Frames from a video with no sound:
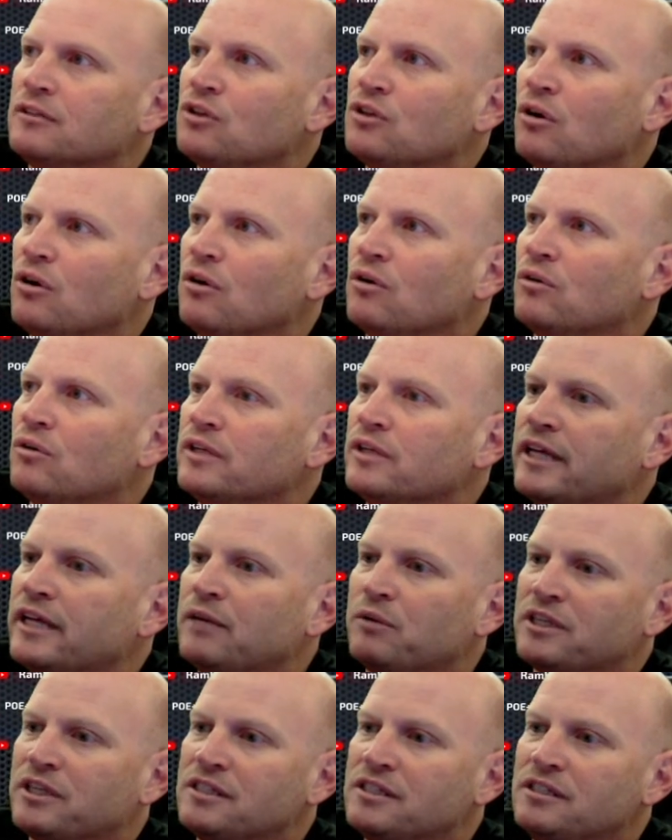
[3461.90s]
So
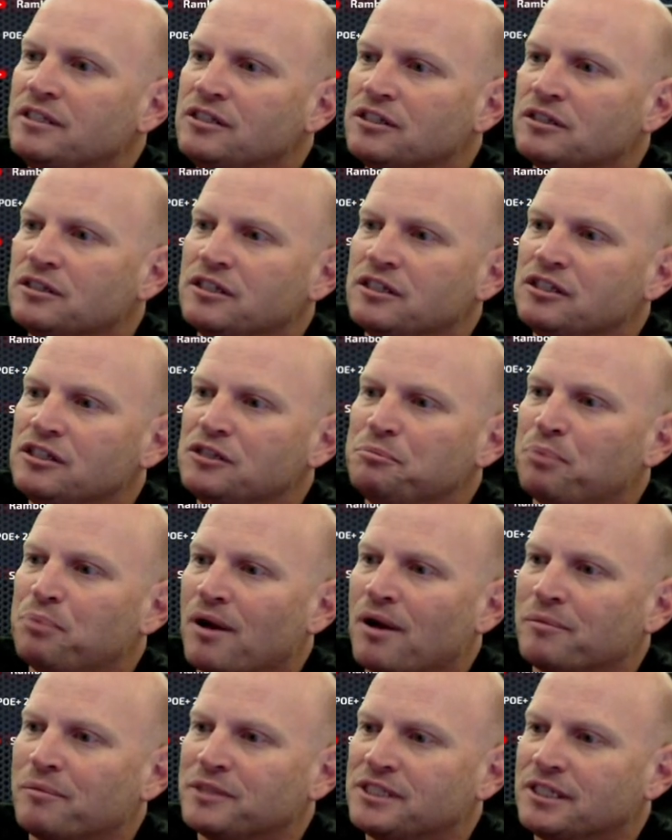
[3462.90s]
anyways, this is, this is
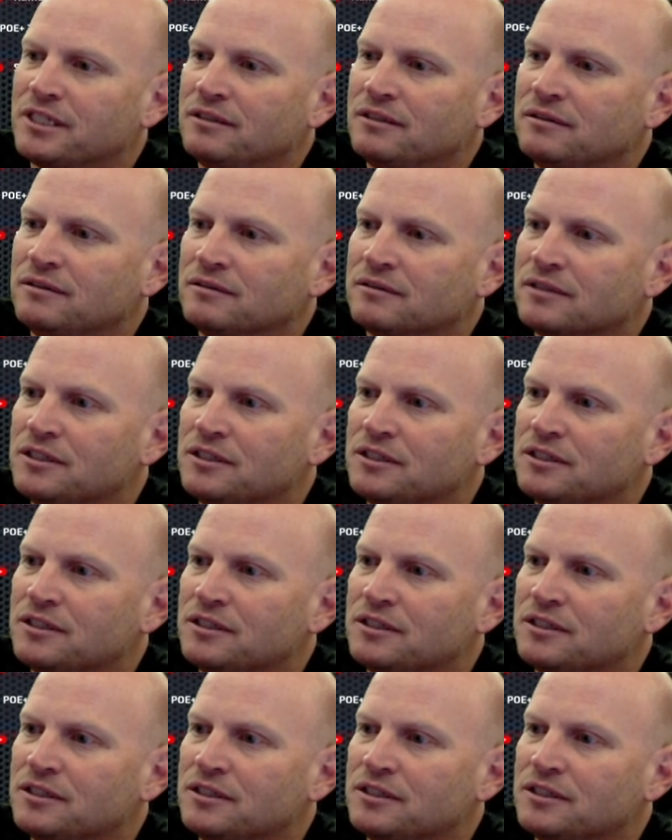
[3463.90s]
promising.